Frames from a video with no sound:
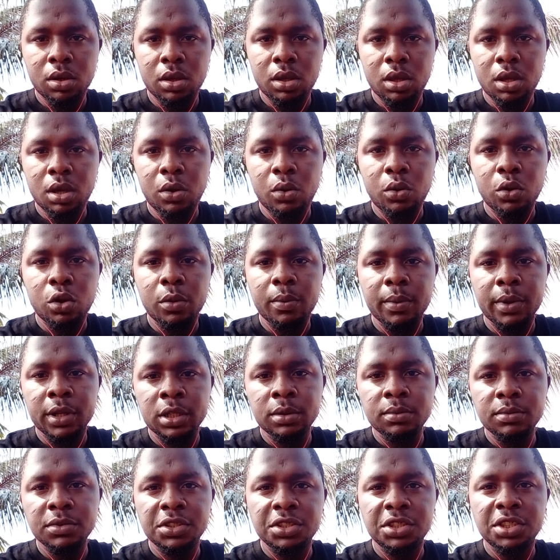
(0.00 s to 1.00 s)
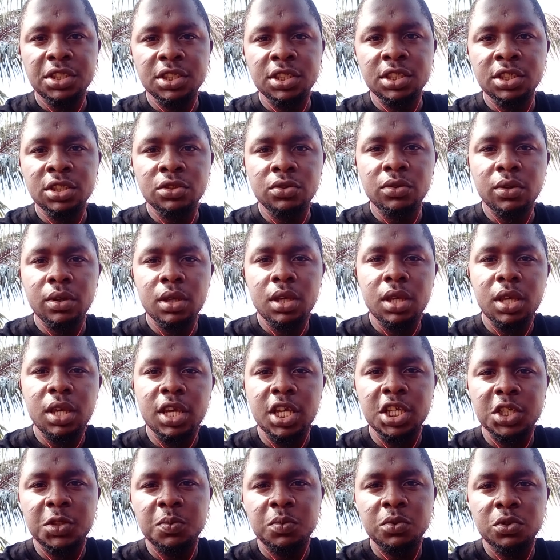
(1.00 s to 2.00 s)
Yeah, what up? My name is Chiji
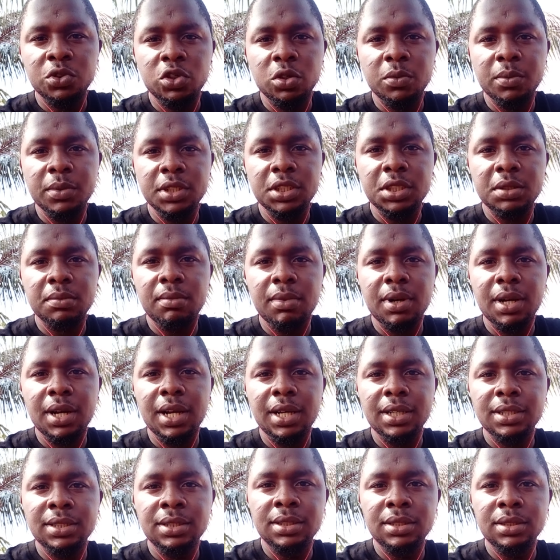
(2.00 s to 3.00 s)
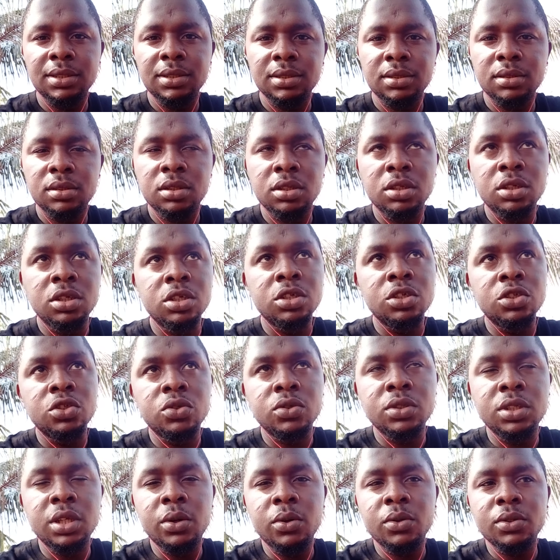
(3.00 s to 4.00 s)
Ndweke, Exposure Medicine Magazine.
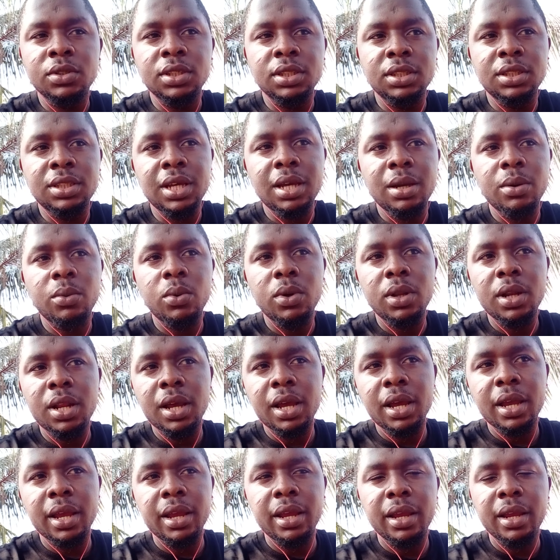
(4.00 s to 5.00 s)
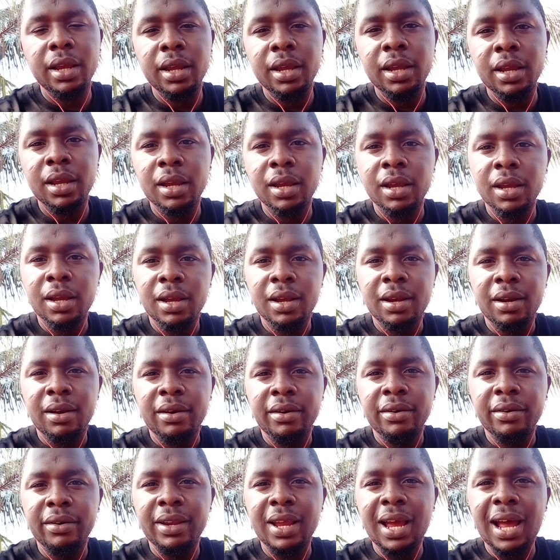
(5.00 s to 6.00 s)
So there was a time when I
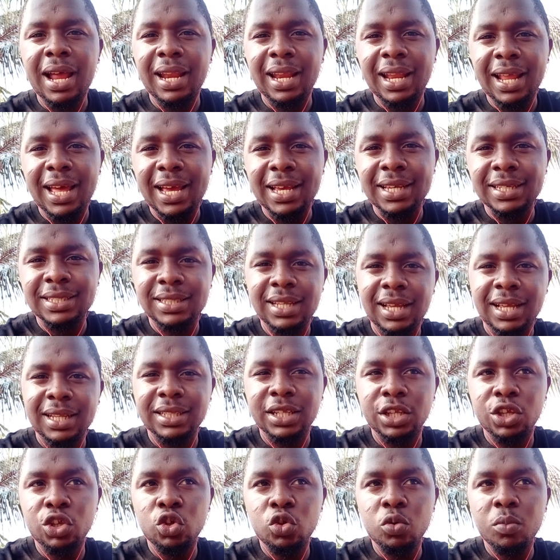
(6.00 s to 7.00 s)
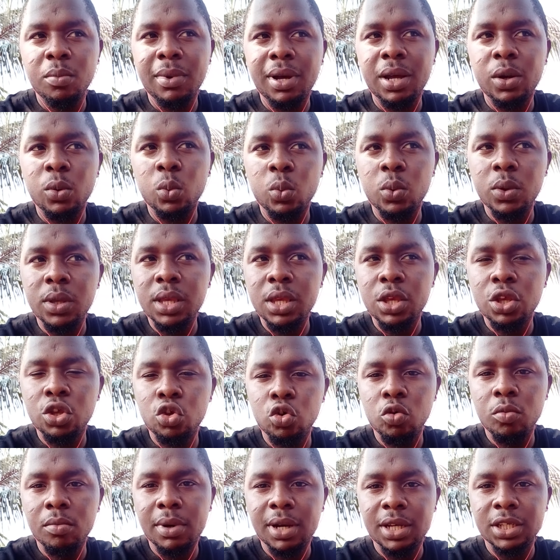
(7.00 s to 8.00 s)
realized that we
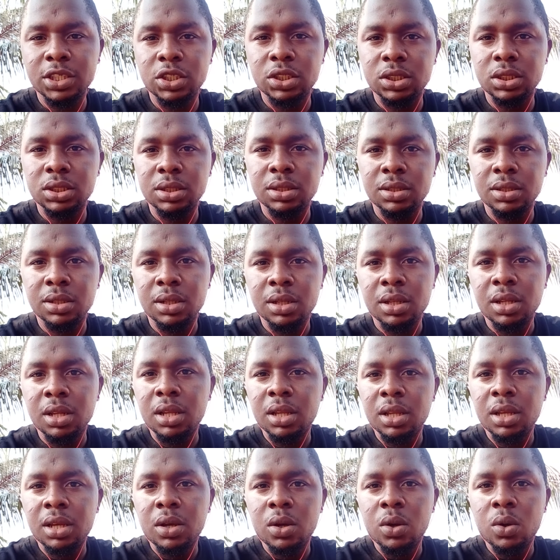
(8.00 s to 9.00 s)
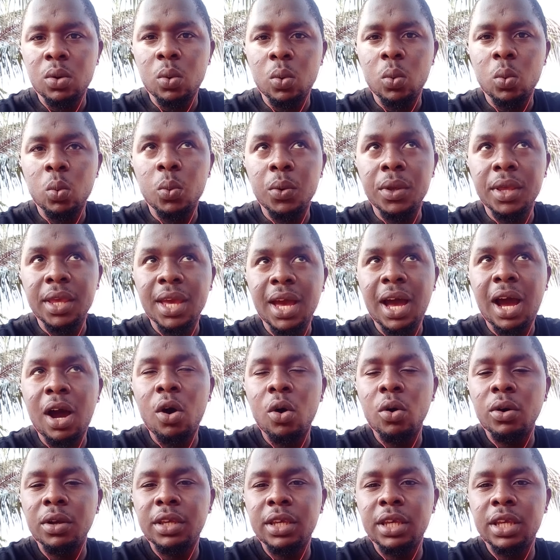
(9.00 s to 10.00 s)
humans, we
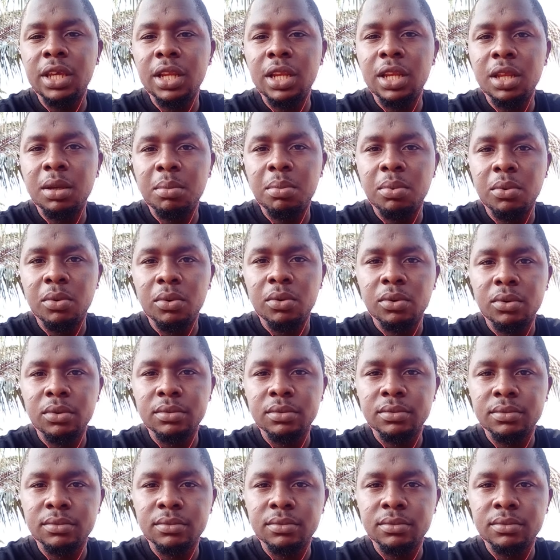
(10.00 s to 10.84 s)
are unkillable.